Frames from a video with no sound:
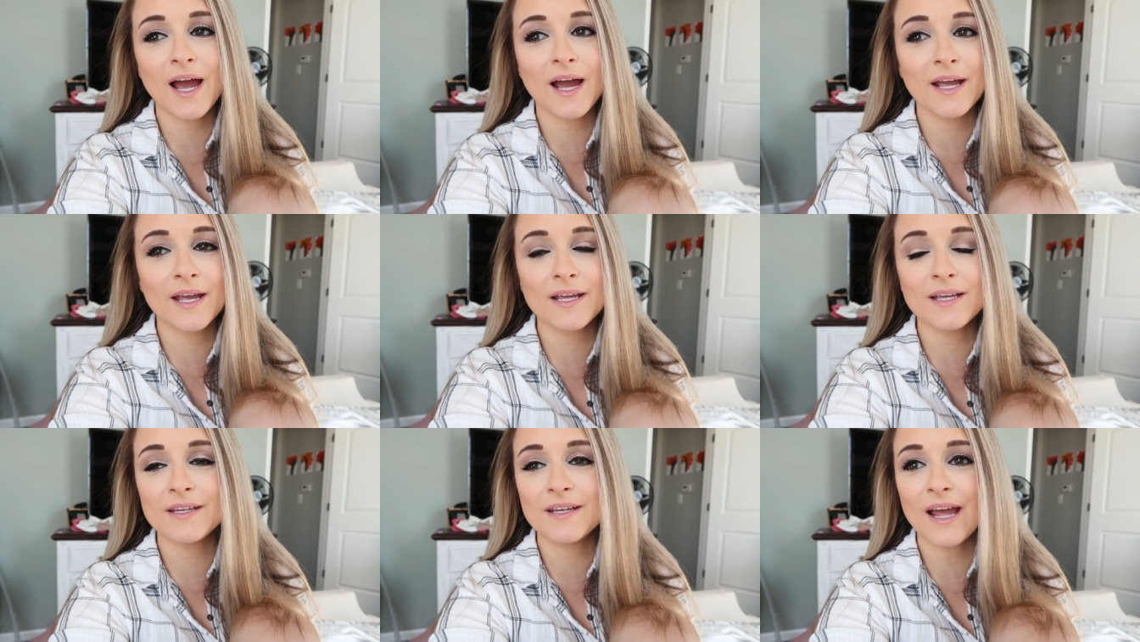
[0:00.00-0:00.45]

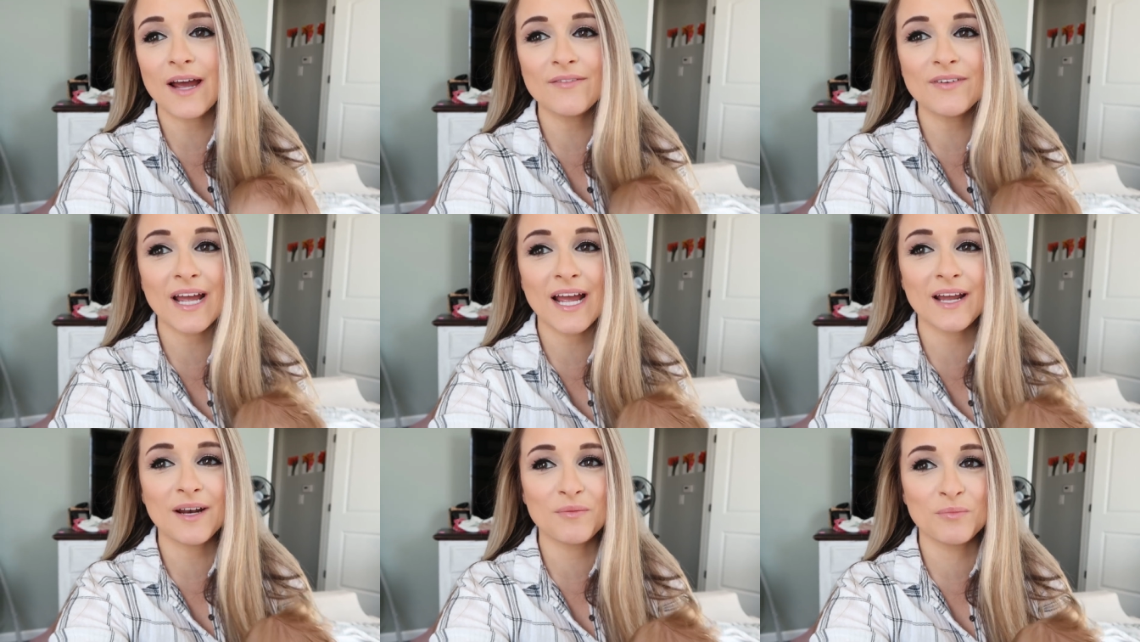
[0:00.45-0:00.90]
I
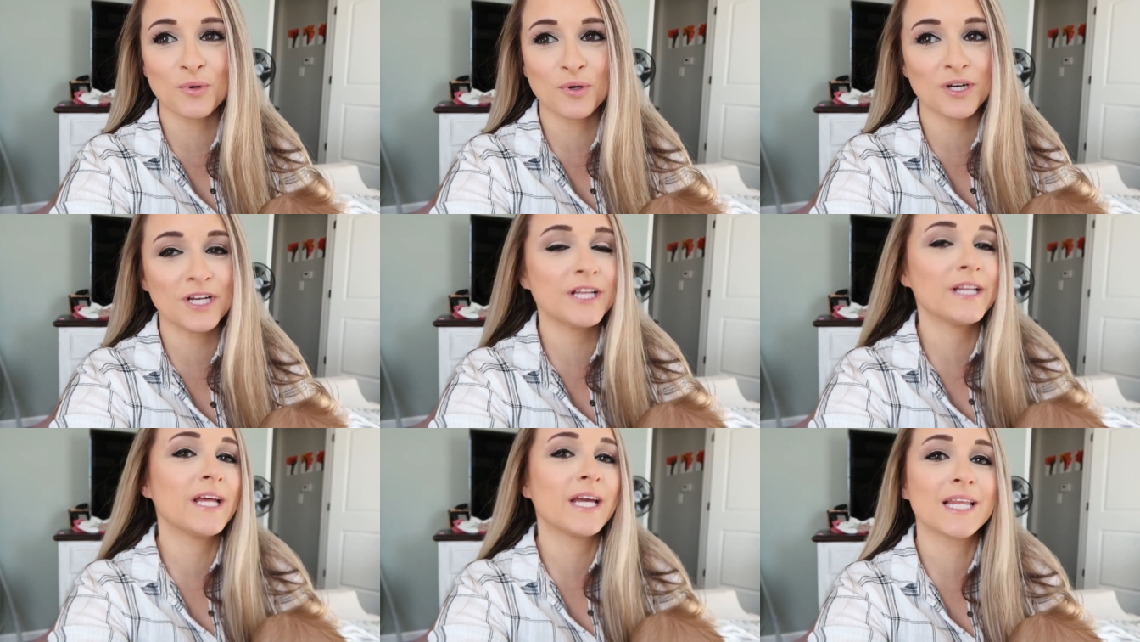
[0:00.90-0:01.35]
haven't had a
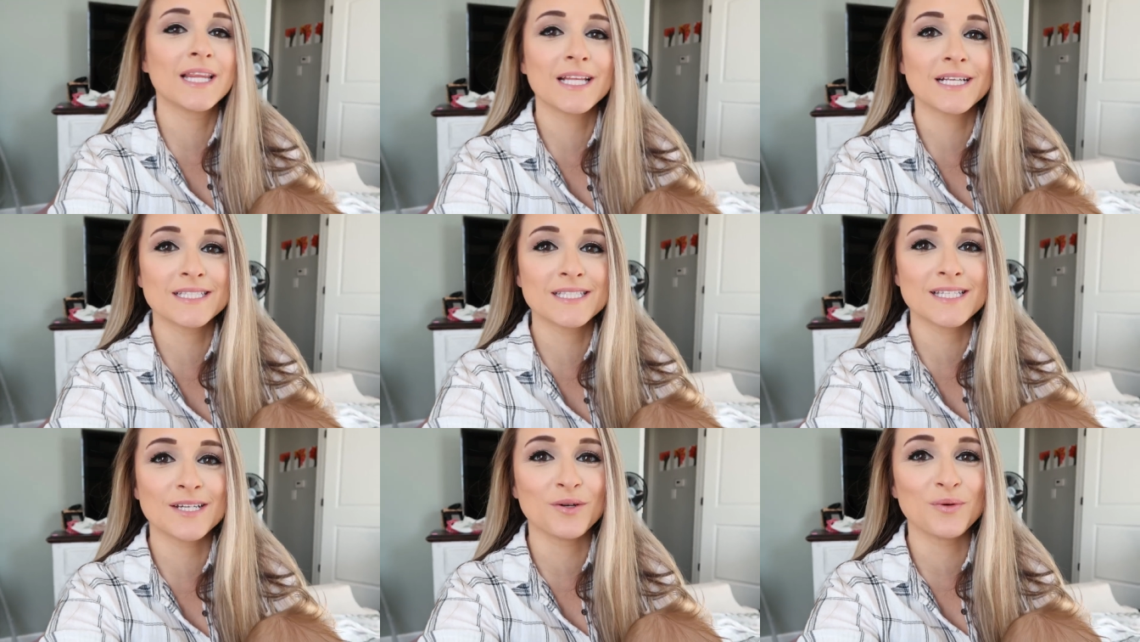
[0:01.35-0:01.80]
morning like
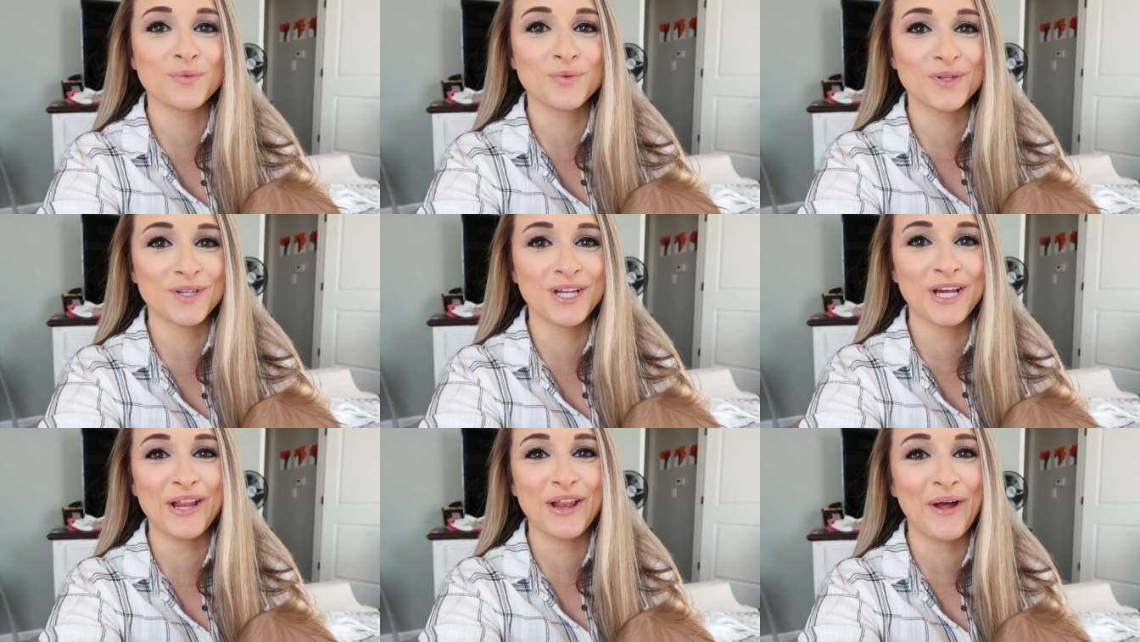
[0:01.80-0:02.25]
this in a
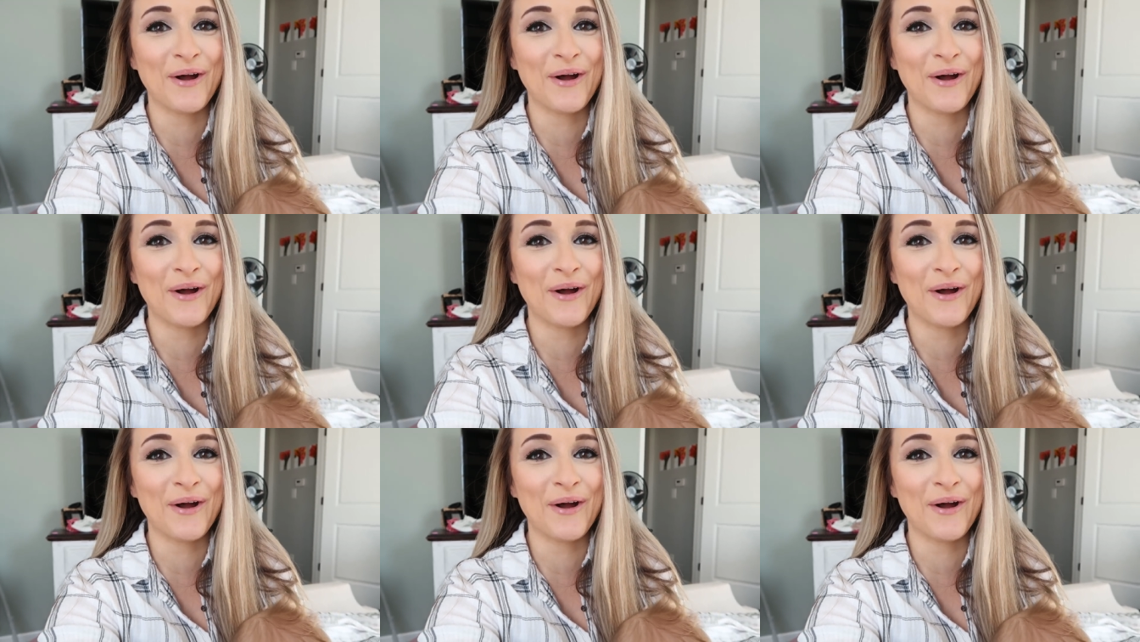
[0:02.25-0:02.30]
really